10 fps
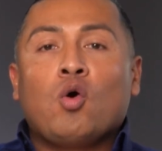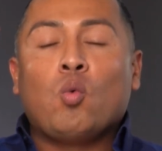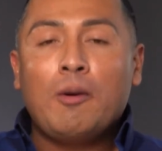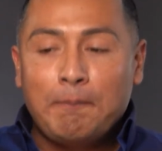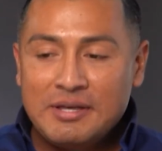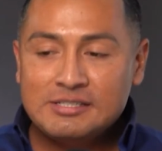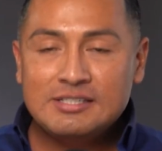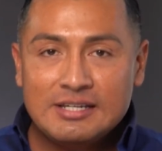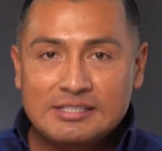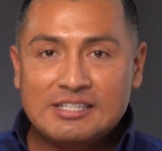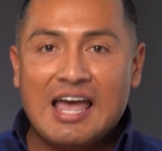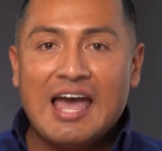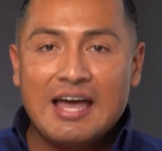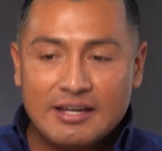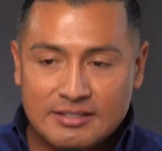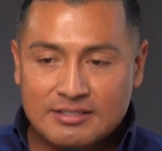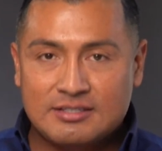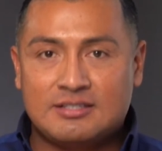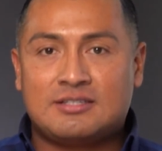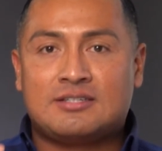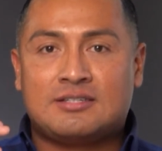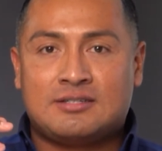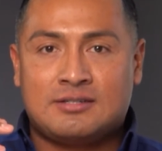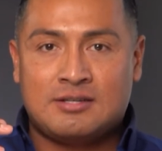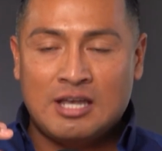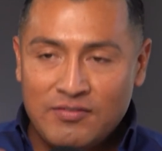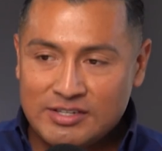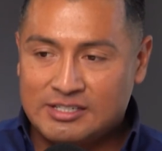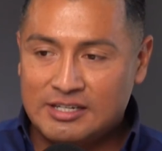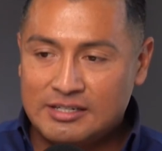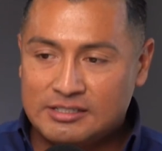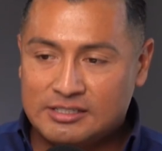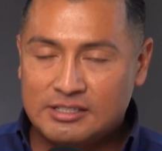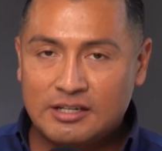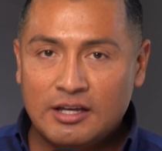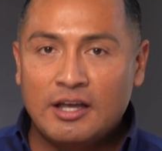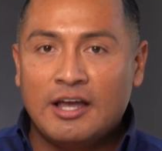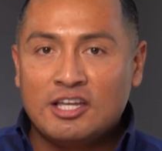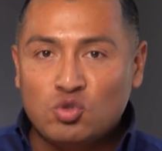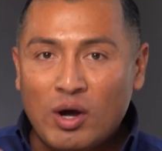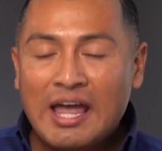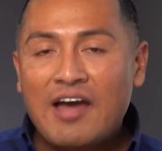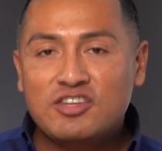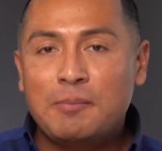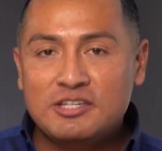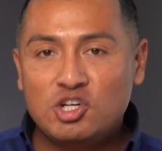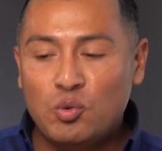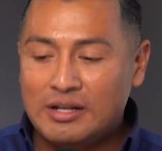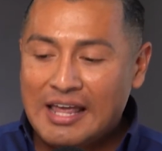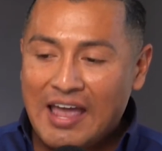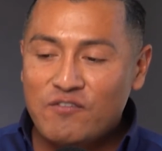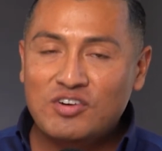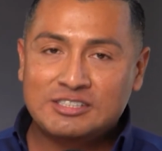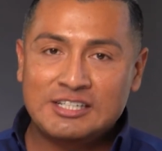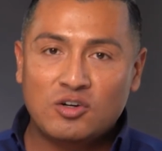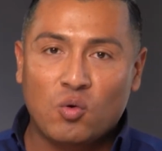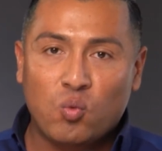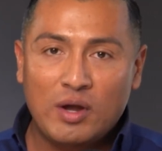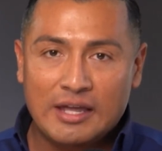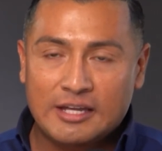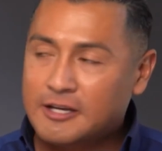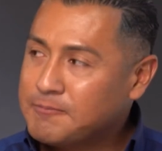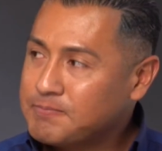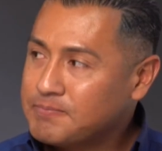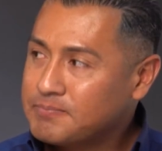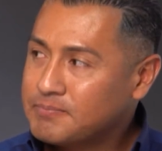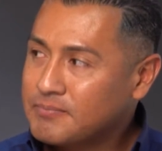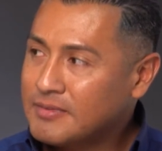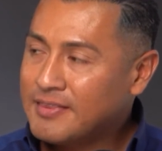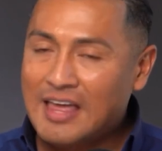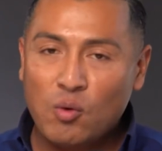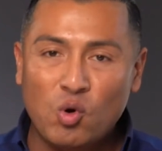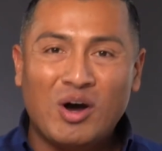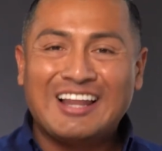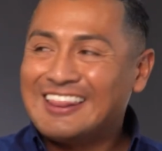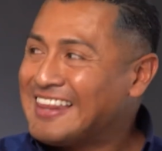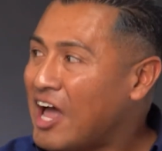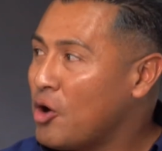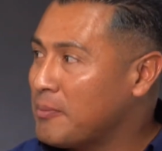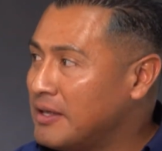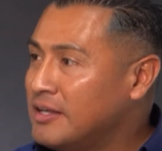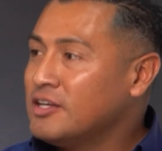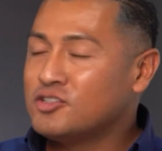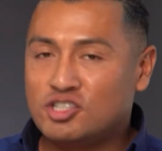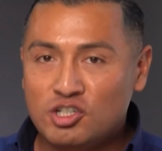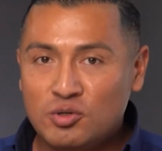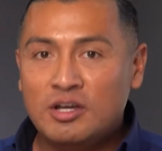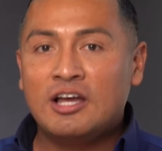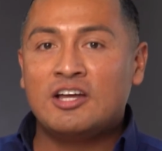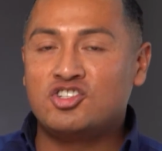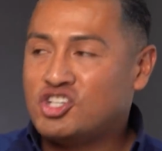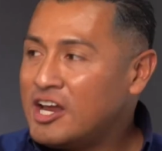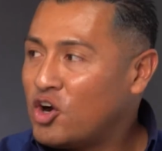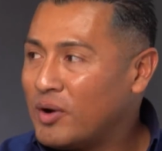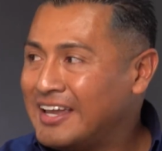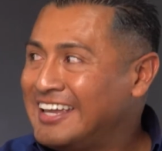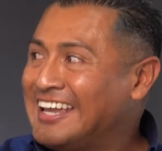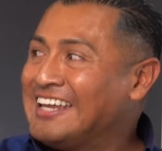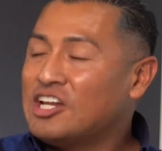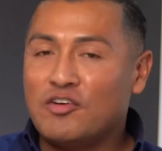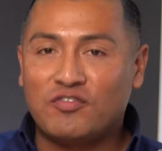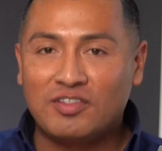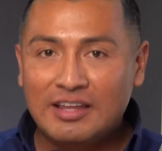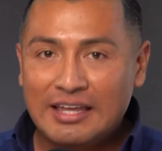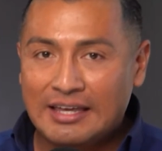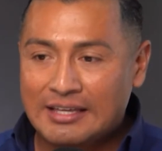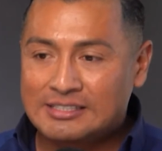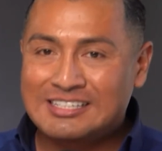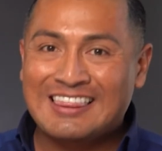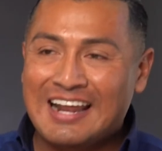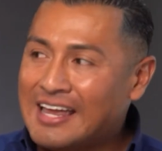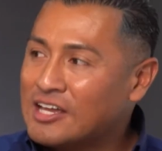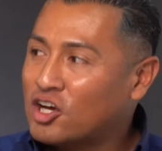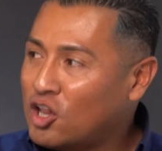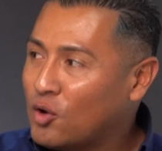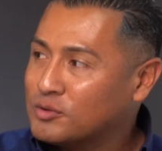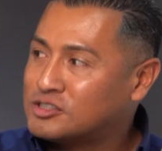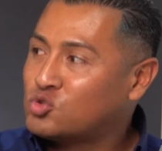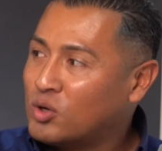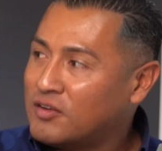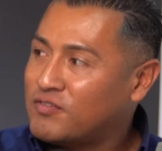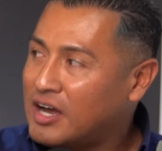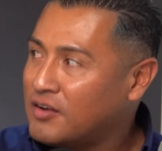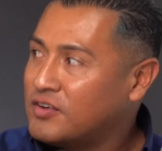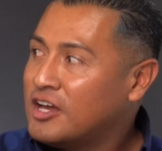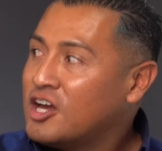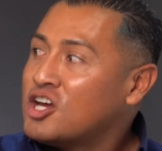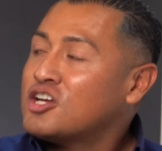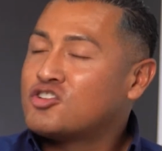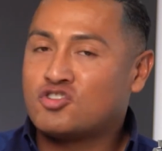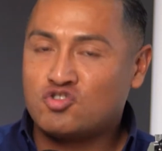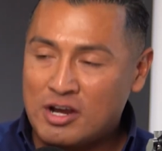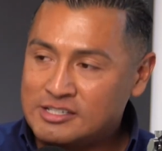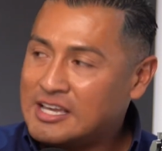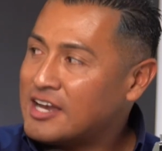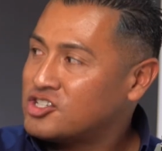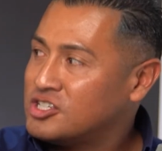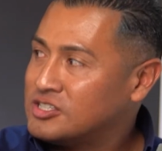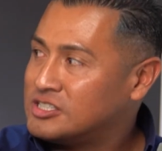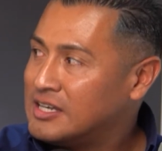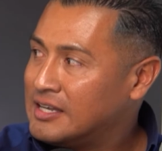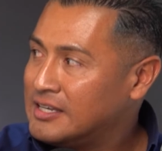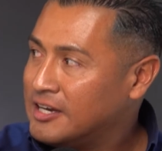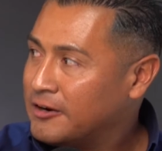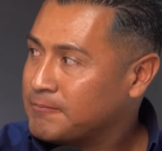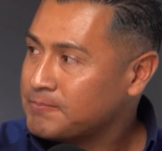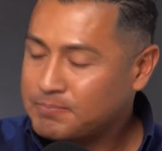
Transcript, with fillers: what business activities do I have to be doing every single week that will allow me mm-hmm. to generate enough leads that I can close 25 transactions a year?